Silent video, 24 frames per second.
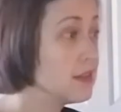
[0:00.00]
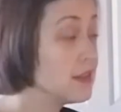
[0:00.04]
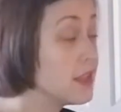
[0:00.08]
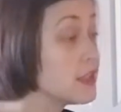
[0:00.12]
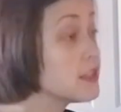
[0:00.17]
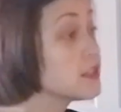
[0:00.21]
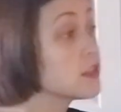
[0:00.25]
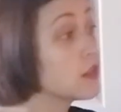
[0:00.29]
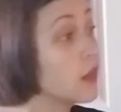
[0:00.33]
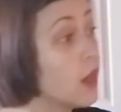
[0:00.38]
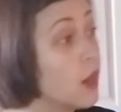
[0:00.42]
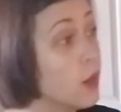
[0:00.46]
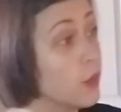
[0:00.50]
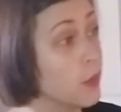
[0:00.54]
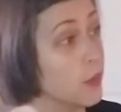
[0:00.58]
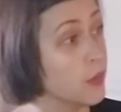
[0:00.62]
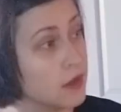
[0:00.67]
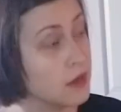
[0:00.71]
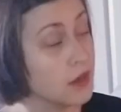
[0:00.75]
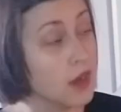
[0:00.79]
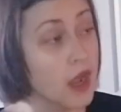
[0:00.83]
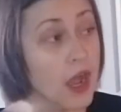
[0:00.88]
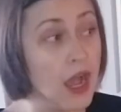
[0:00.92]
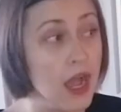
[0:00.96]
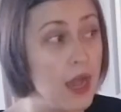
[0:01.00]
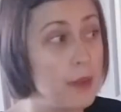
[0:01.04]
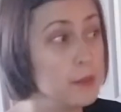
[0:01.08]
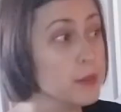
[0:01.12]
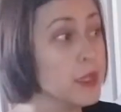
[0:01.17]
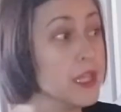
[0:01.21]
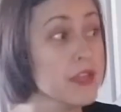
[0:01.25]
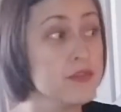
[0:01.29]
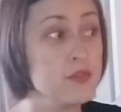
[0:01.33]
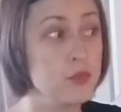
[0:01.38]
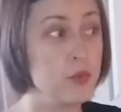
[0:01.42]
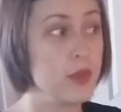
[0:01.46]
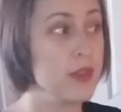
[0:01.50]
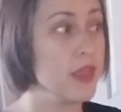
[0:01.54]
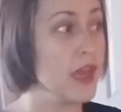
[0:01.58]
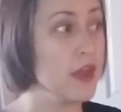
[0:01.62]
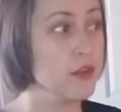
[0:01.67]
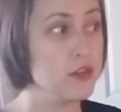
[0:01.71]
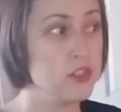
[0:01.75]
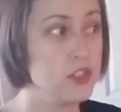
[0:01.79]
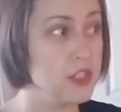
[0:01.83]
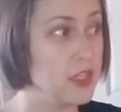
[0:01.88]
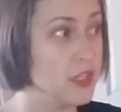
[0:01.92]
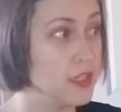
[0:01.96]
let's go. Nah, I'm leaving without you.